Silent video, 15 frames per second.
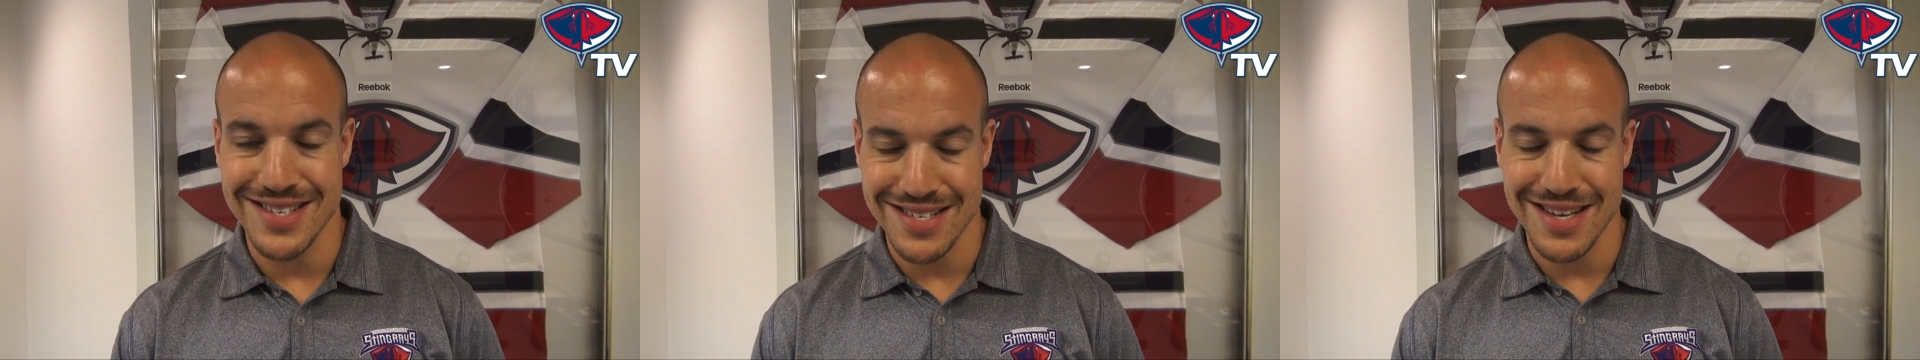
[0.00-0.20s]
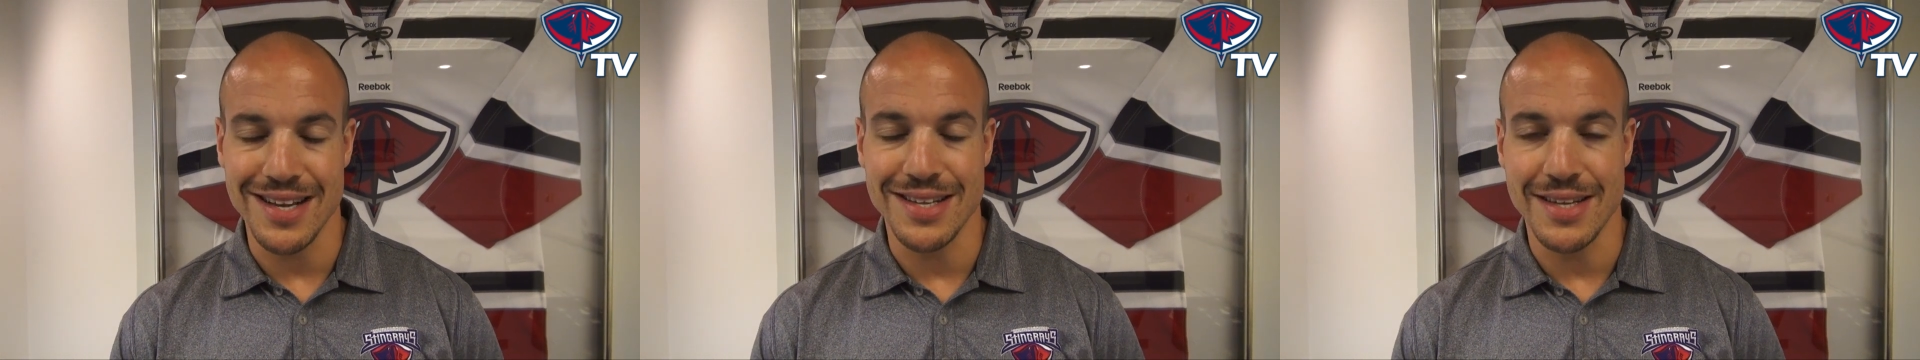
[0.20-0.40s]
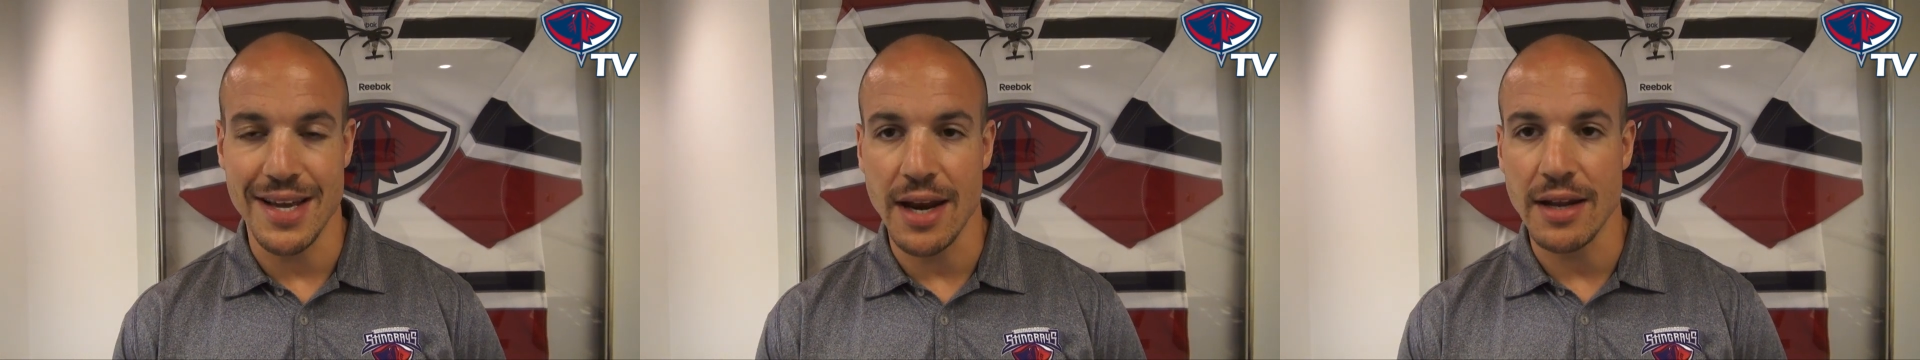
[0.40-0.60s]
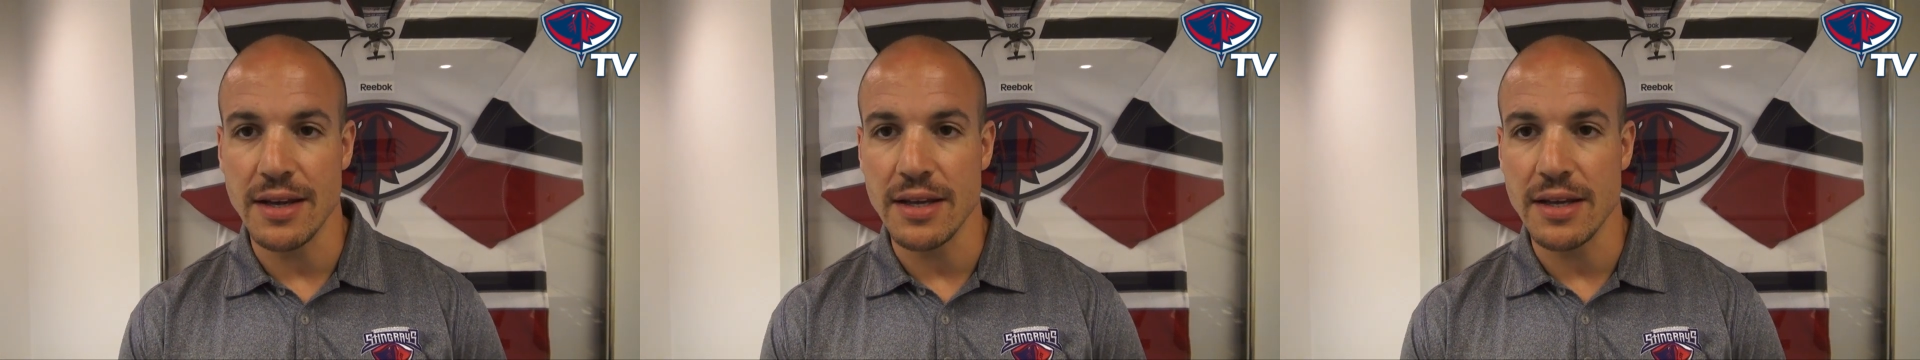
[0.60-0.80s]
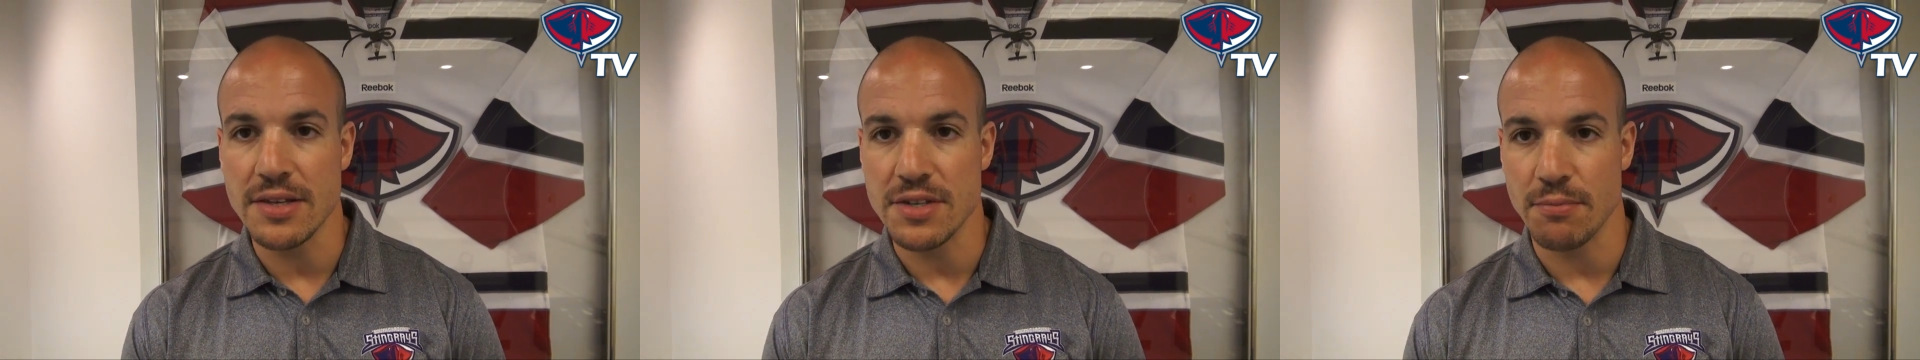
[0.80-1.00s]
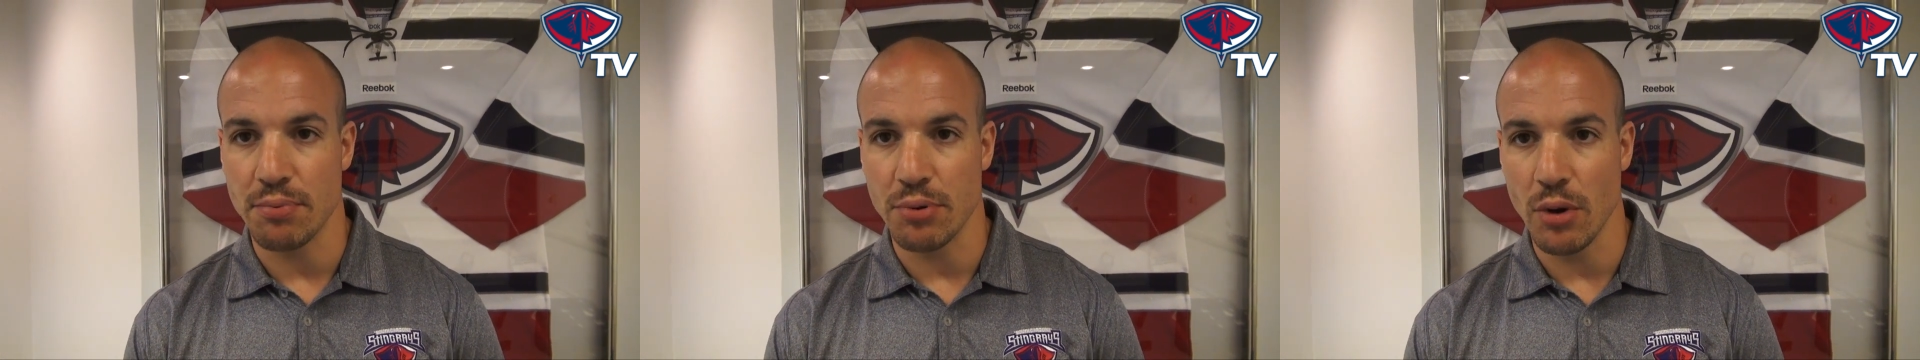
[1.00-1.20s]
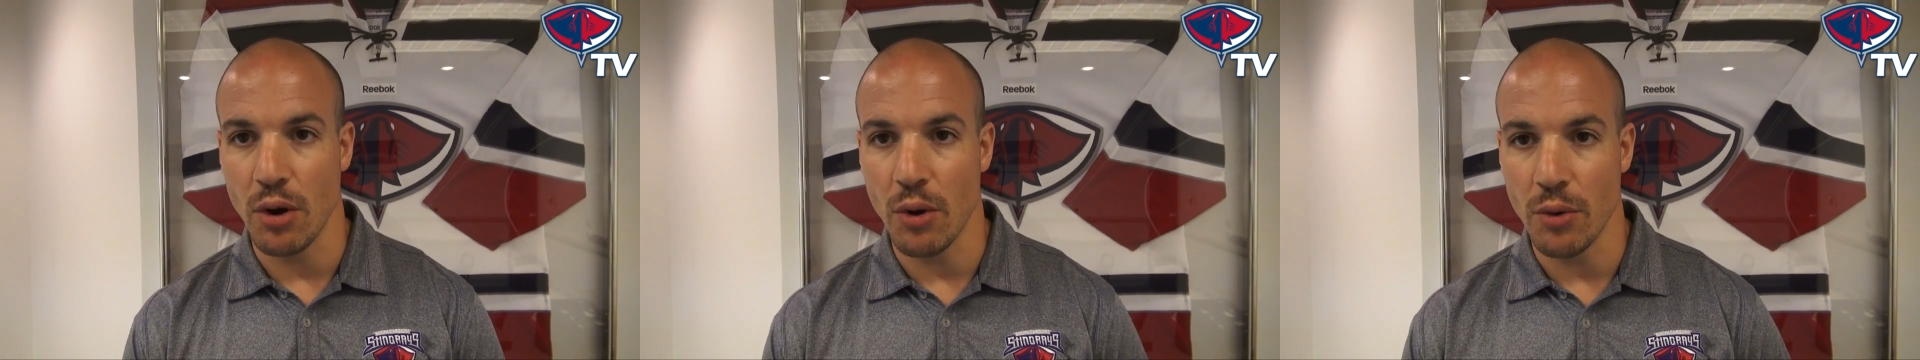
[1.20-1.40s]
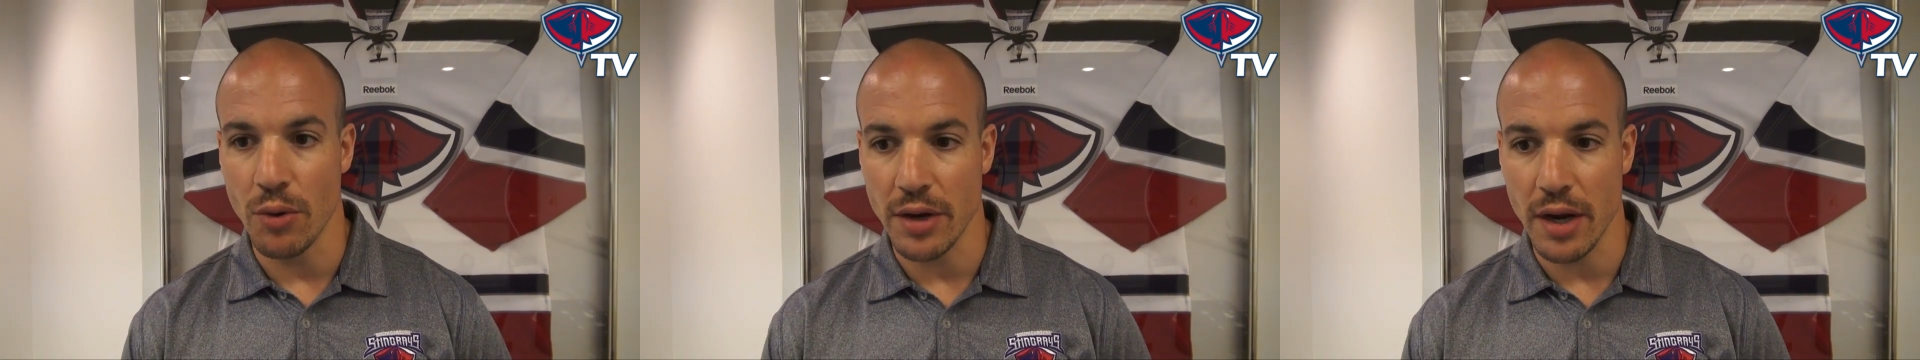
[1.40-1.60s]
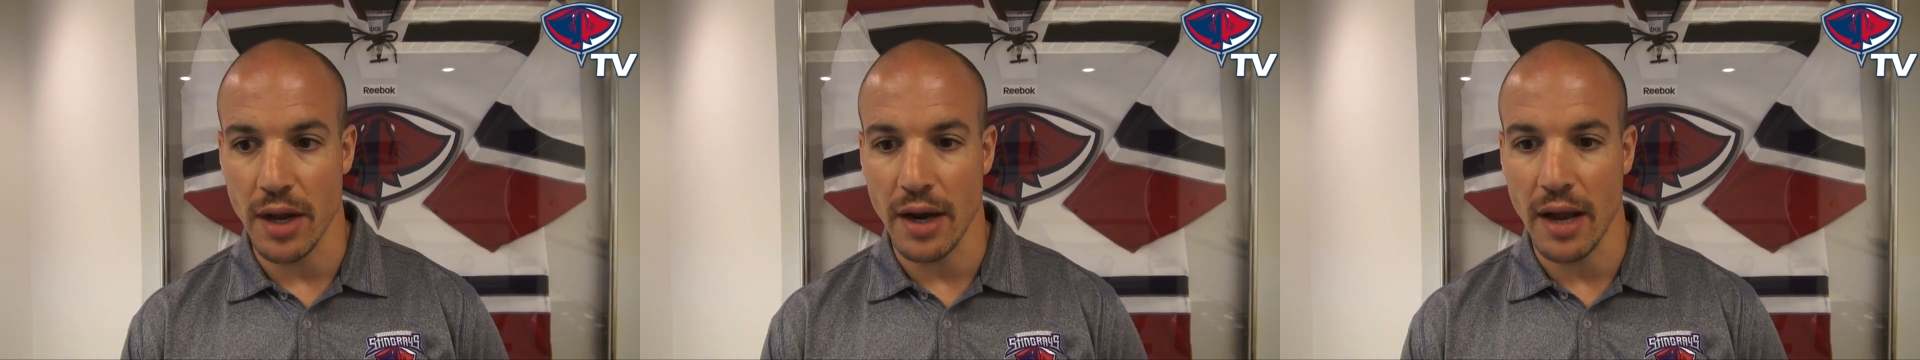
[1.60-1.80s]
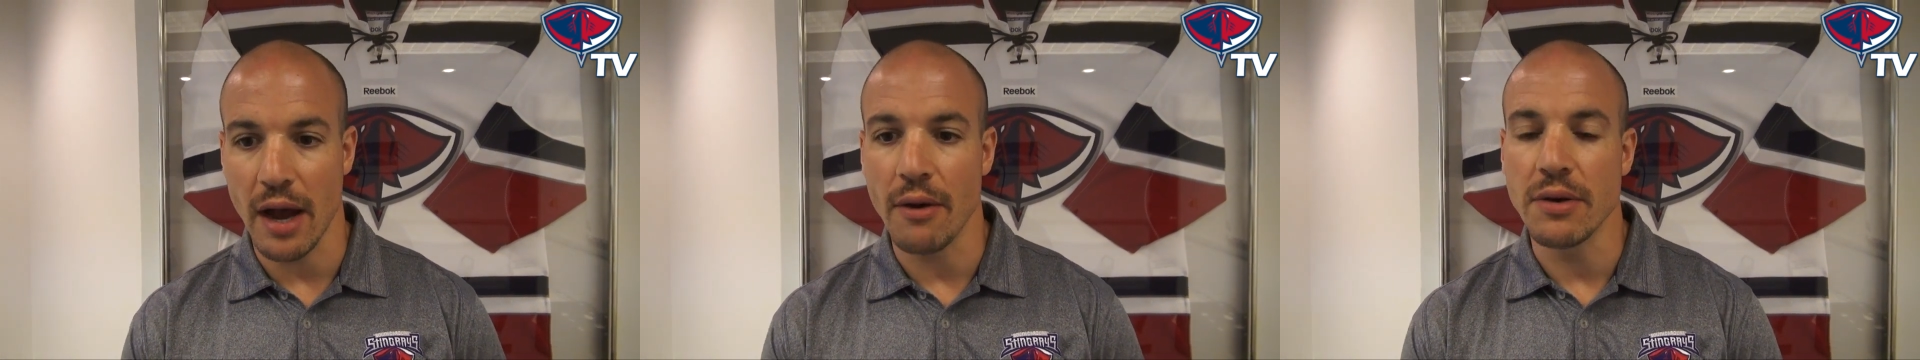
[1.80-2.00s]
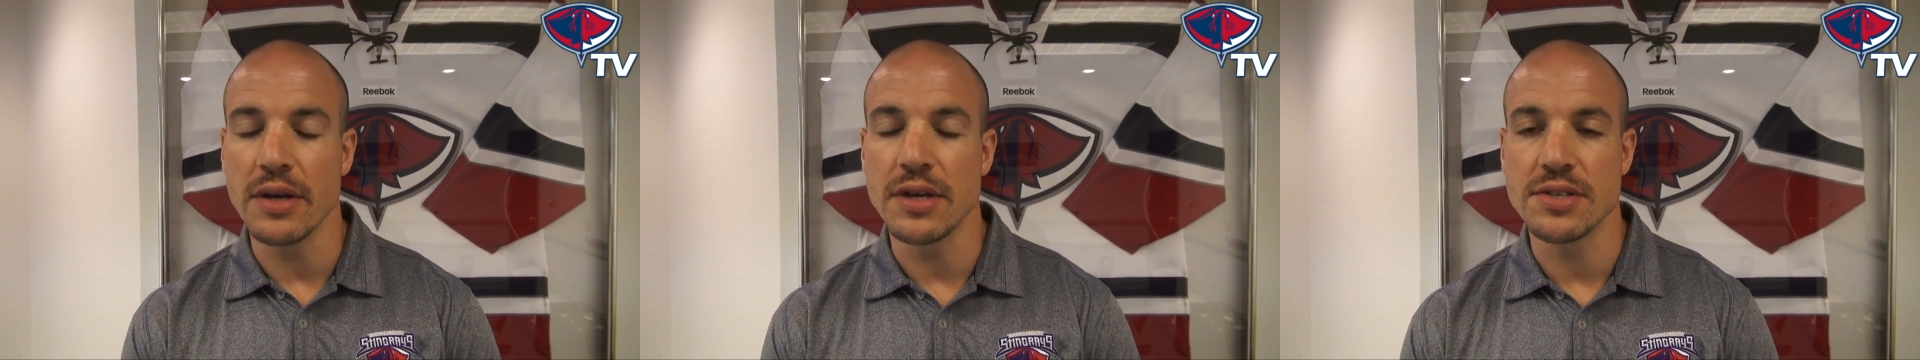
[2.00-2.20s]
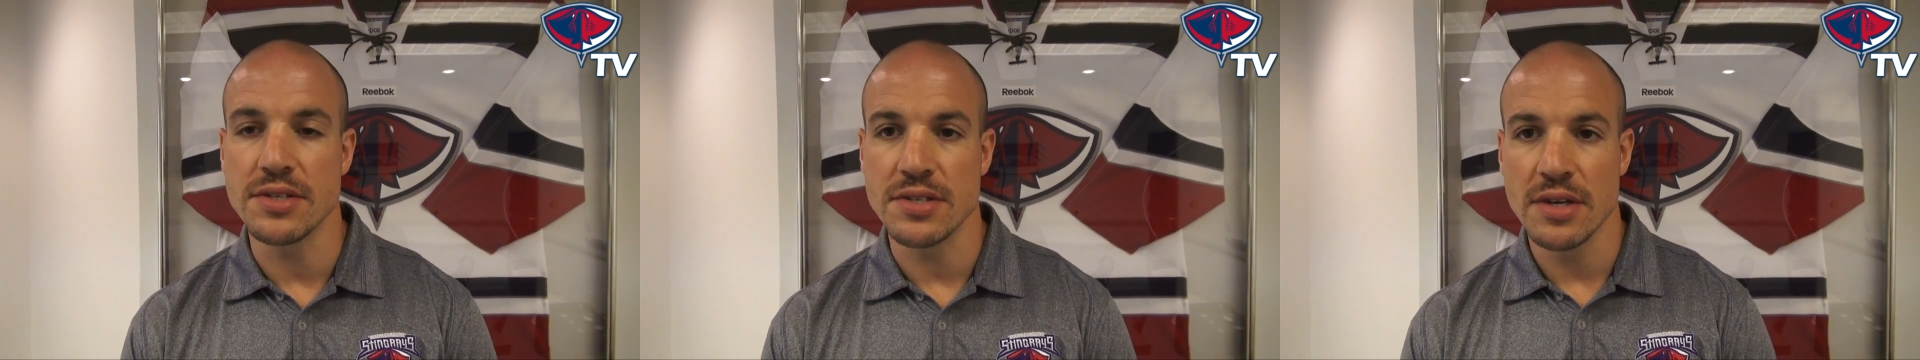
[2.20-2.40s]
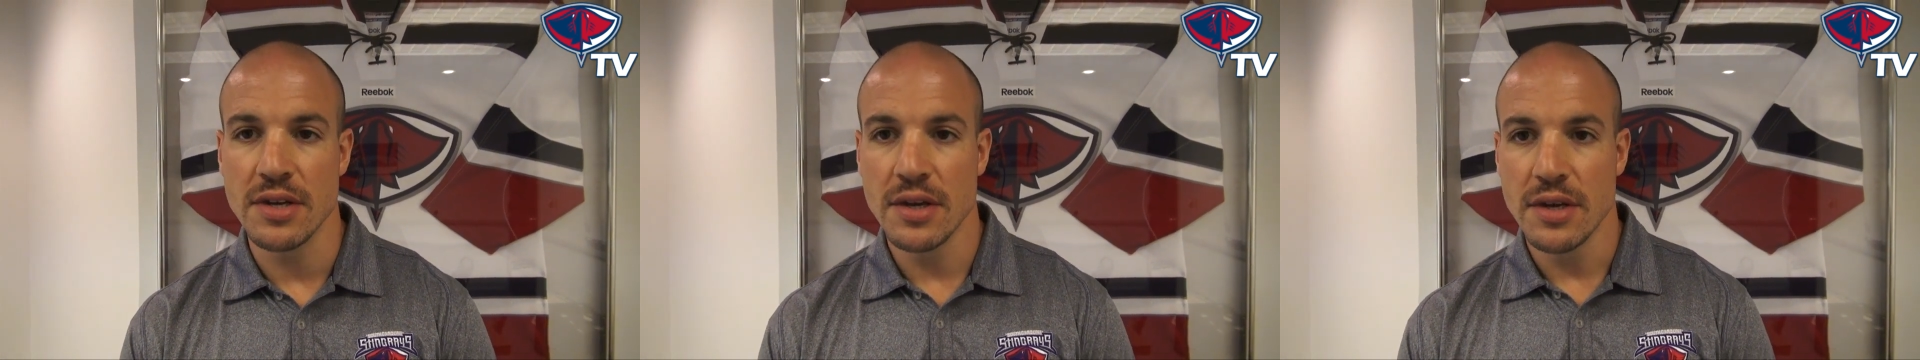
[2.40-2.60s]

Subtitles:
his identity as a pro, and how he is